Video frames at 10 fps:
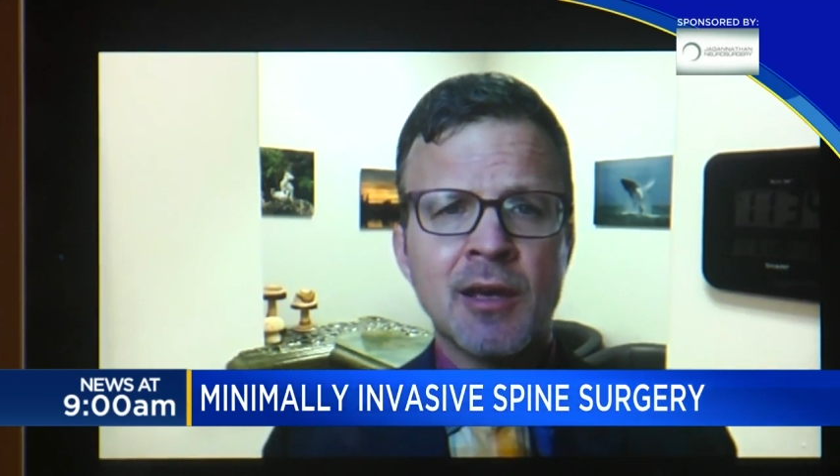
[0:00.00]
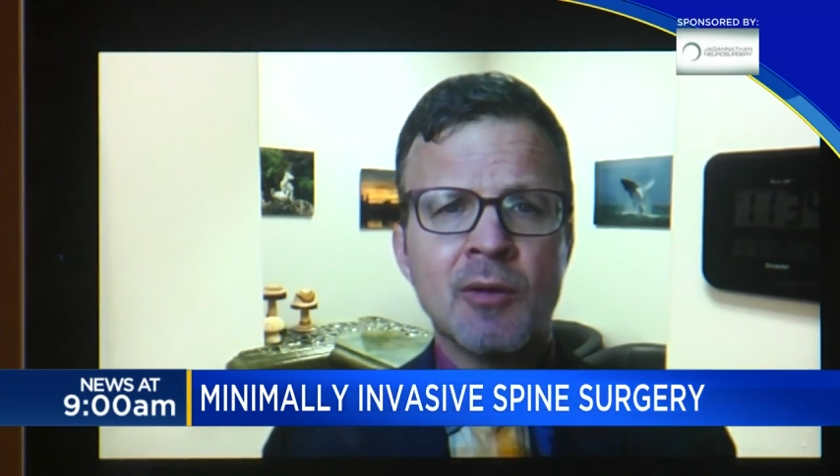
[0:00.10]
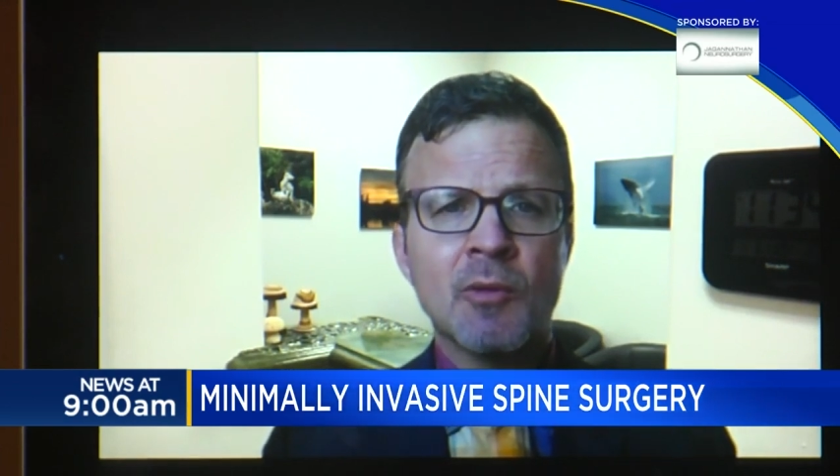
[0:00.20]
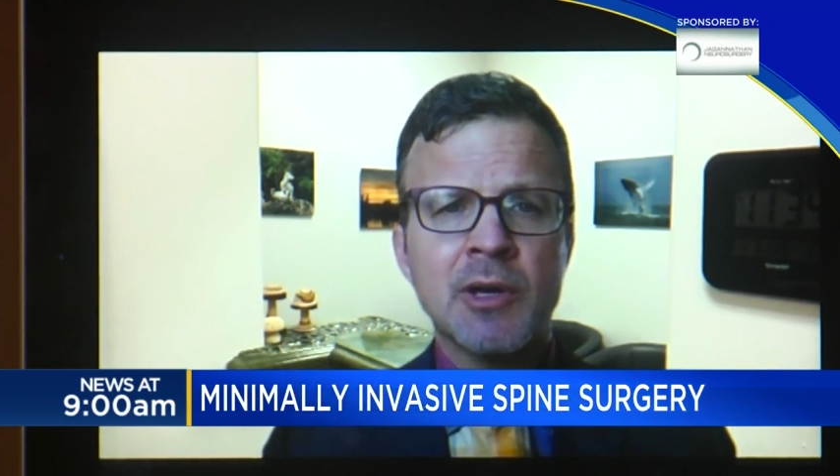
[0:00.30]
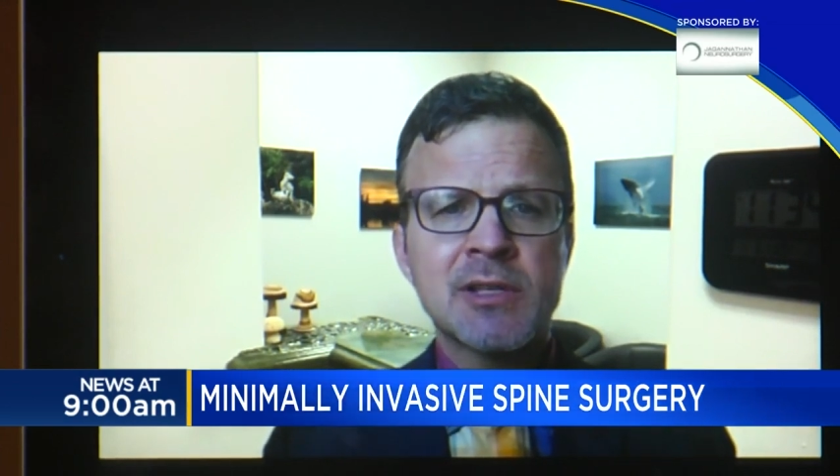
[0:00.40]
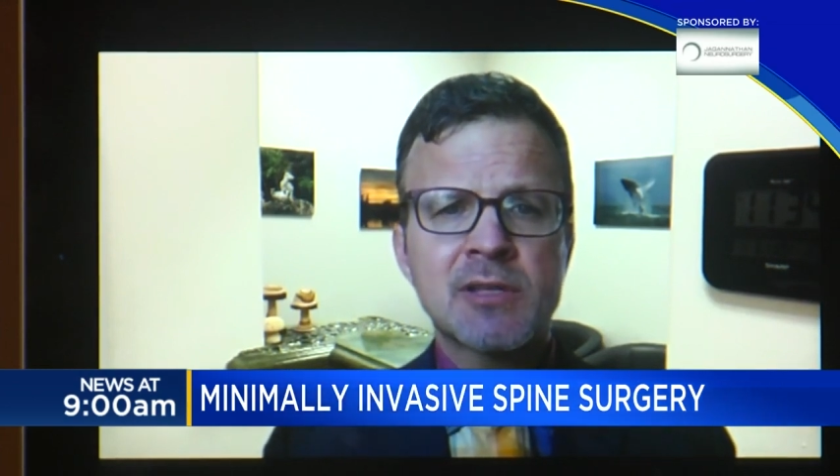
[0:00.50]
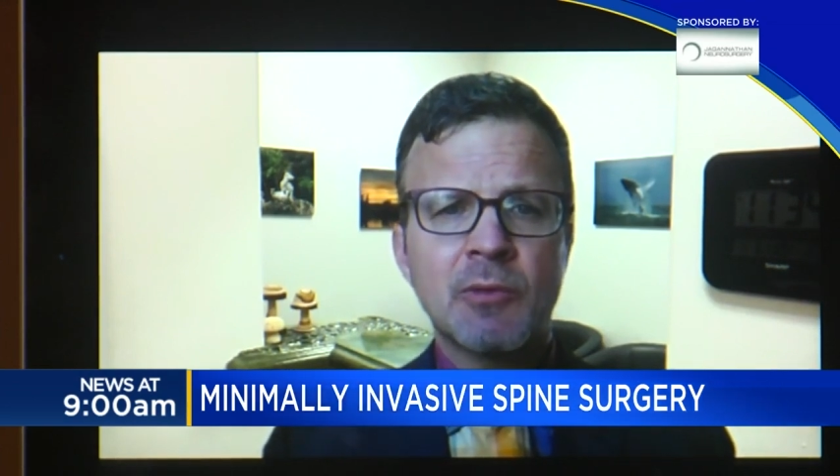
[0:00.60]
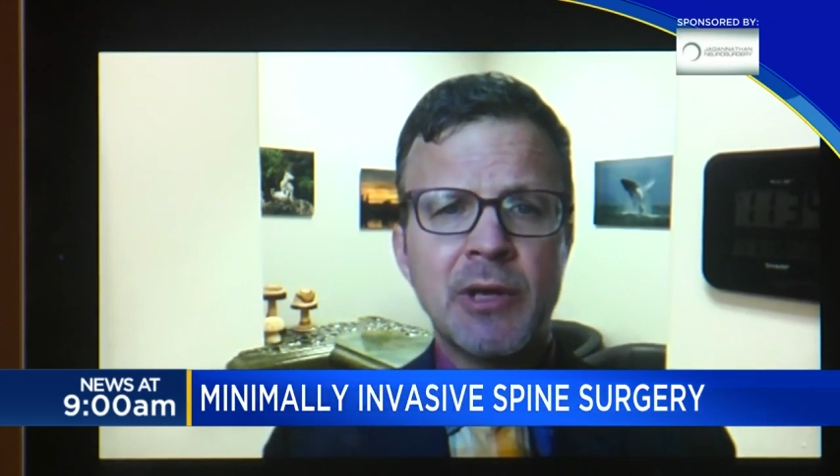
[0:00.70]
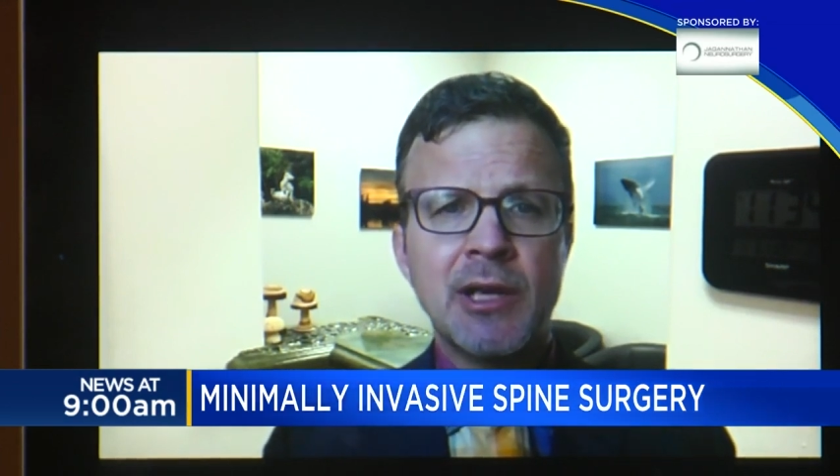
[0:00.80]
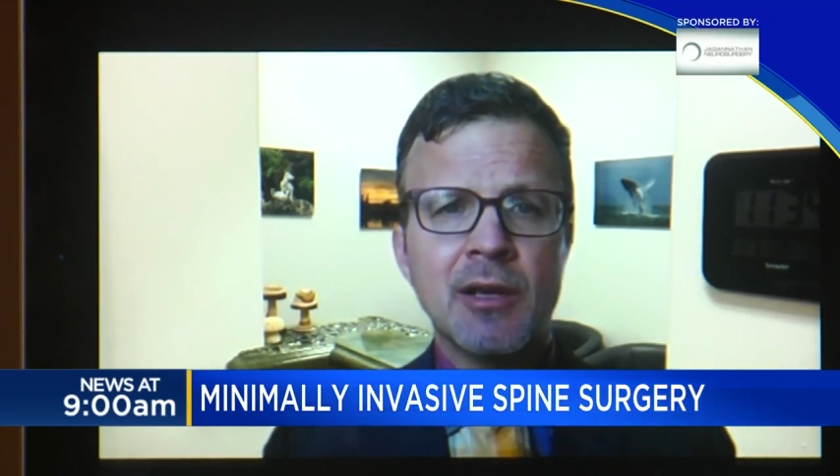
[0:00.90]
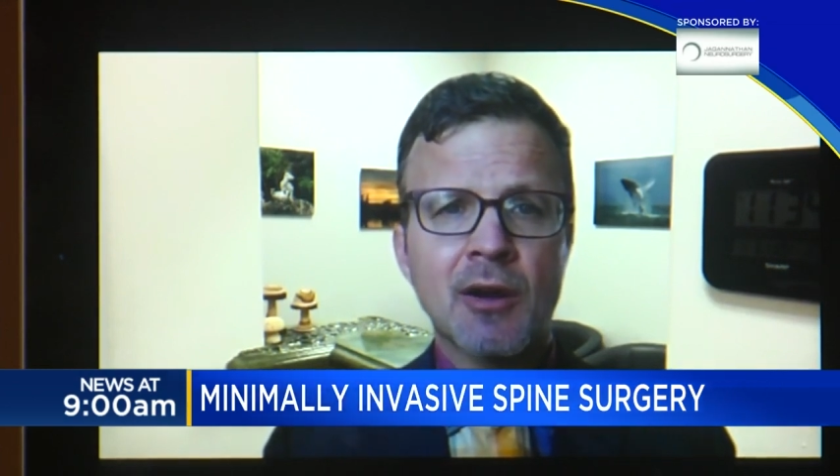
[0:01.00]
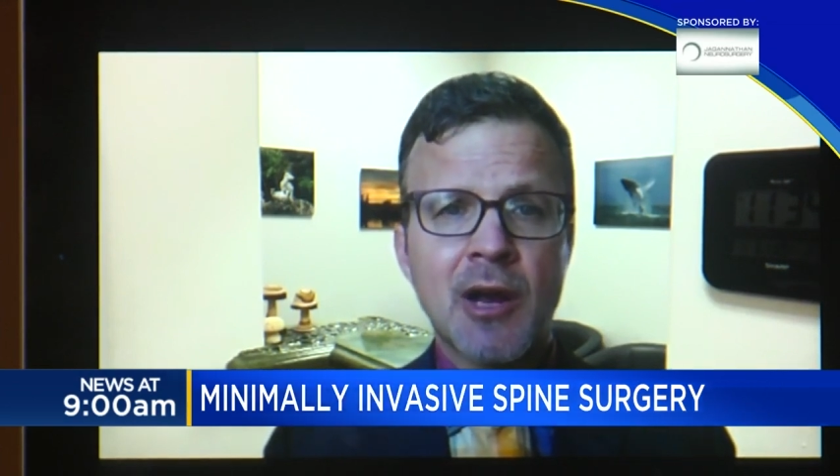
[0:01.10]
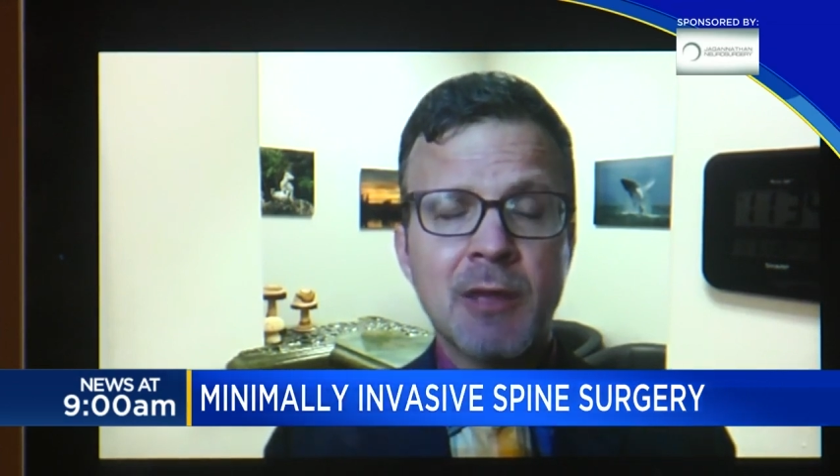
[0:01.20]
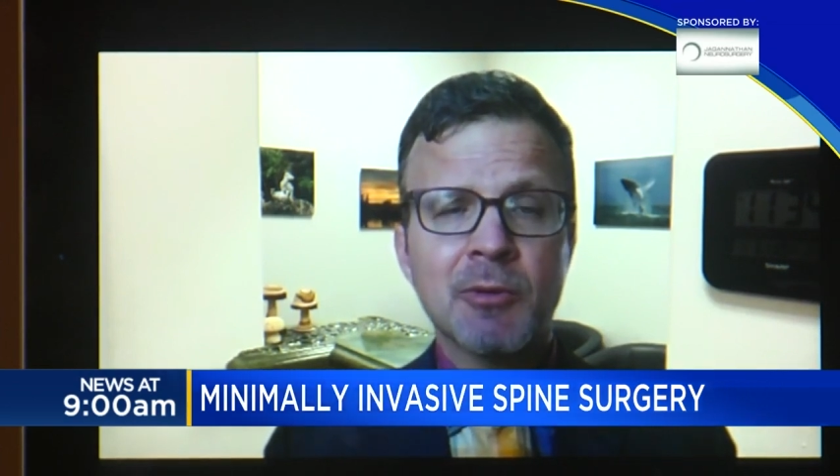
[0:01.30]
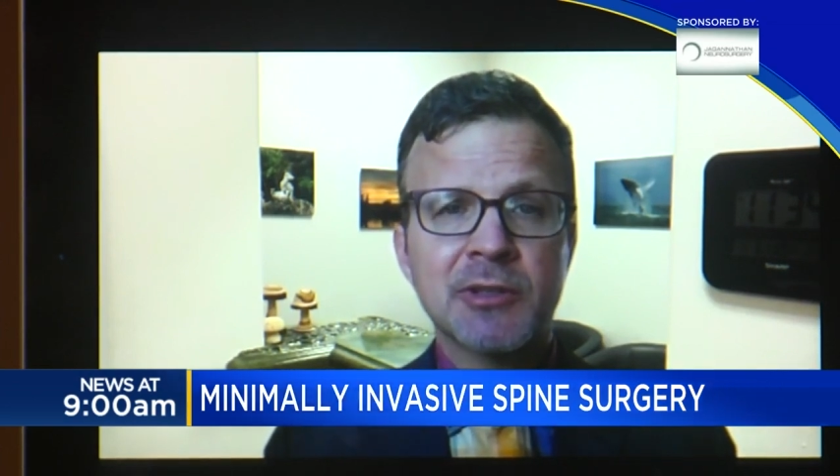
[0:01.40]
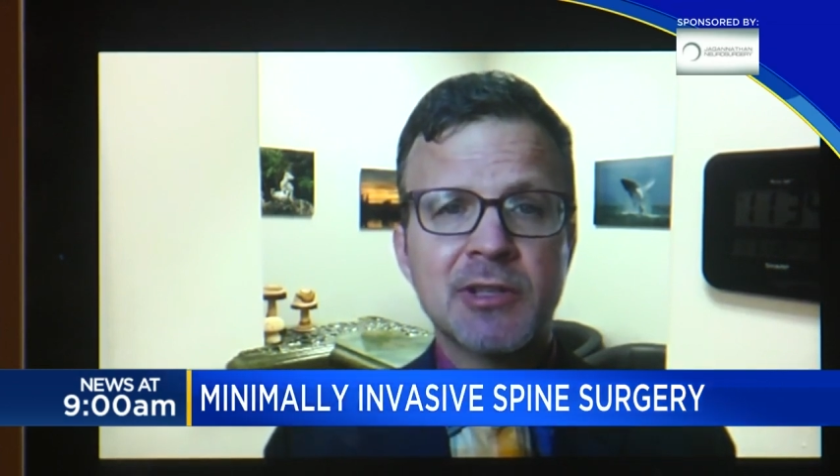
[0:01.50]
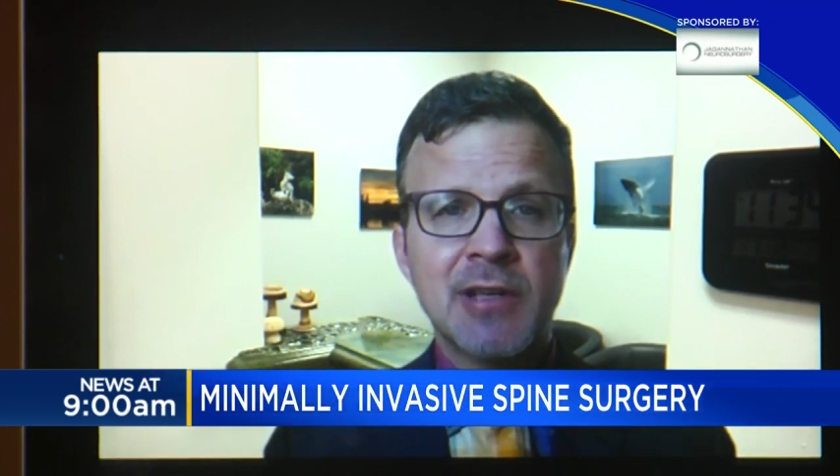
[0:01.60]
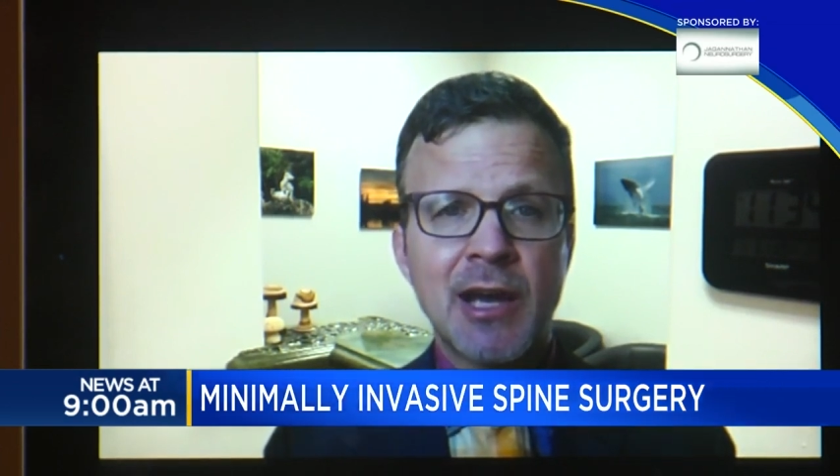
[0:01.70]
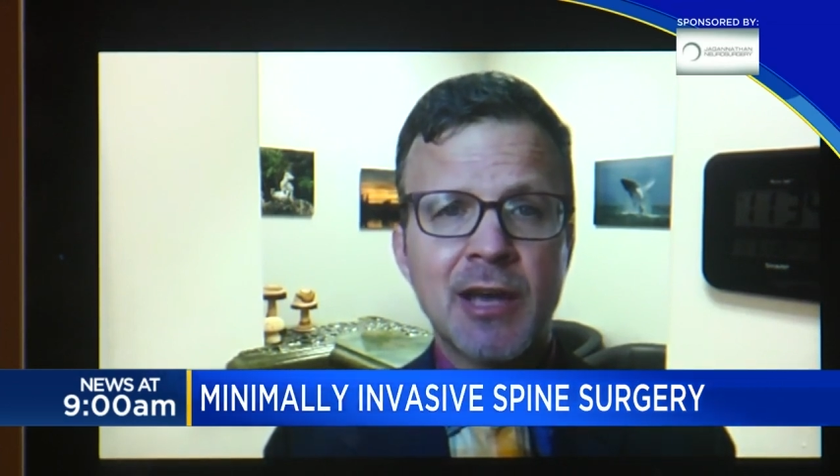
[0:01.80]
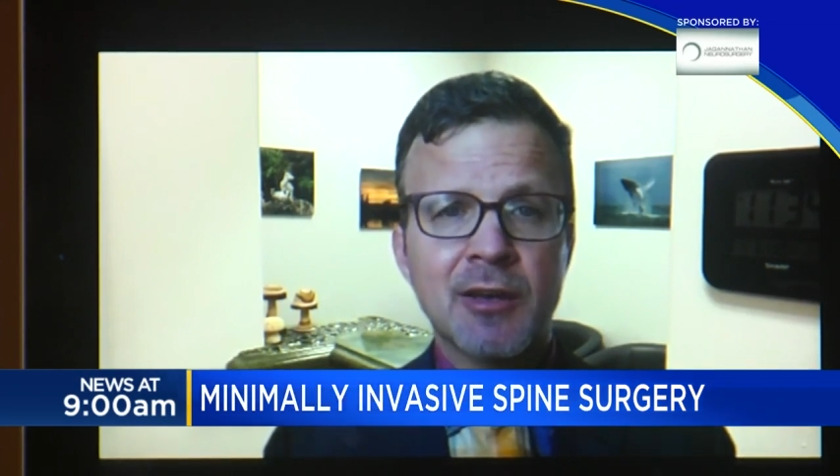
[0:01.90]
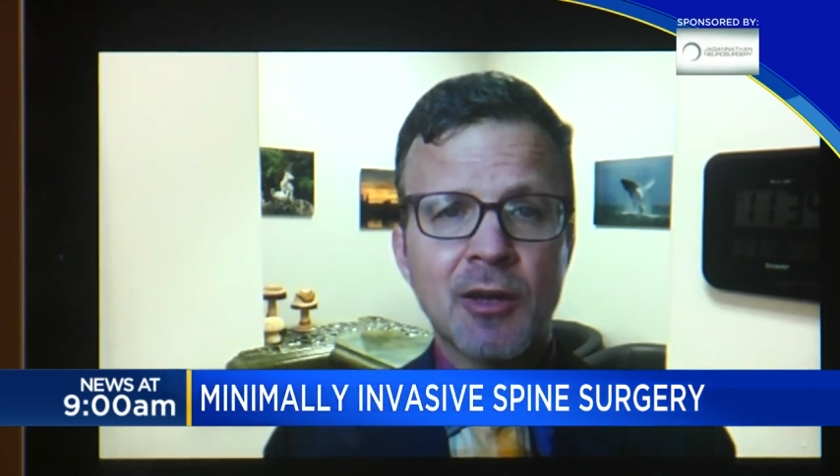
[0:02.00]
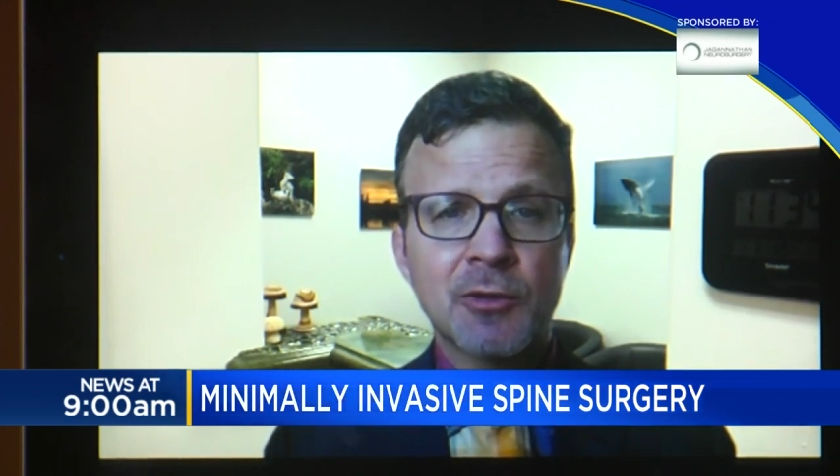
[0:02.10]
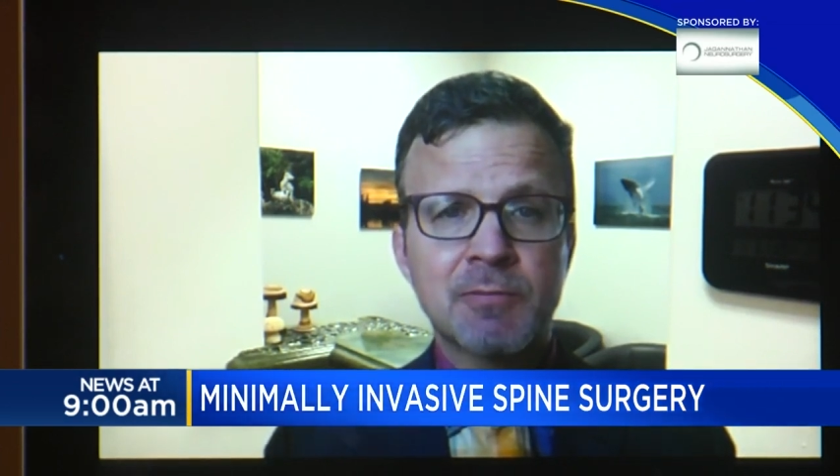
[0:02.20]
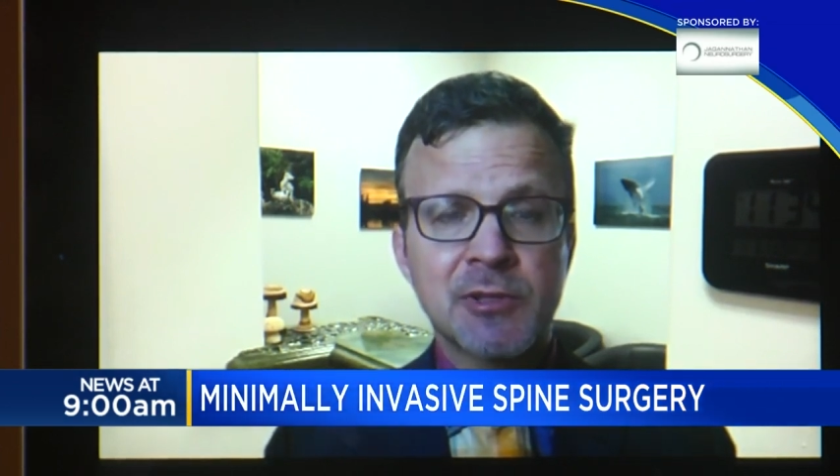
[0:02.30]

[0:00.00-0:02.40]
And once we are able to diagnose